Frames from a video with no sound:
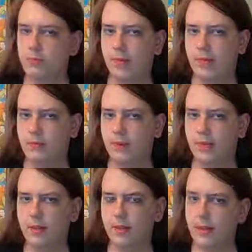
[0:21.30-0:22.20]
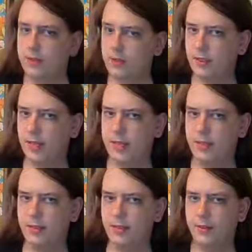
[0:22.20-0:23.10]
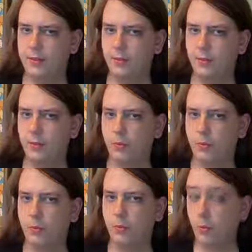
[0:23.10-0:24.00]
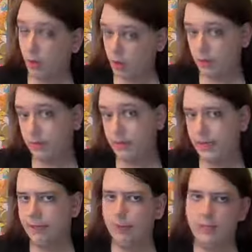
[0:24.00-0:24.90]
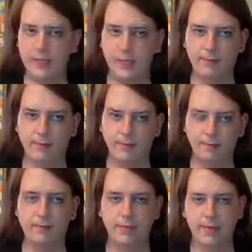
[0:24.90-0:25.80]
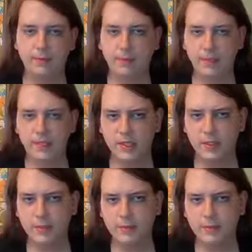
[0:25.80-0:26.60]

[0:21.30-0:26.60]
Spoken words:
it tracking your location and what can therefore be done with that information.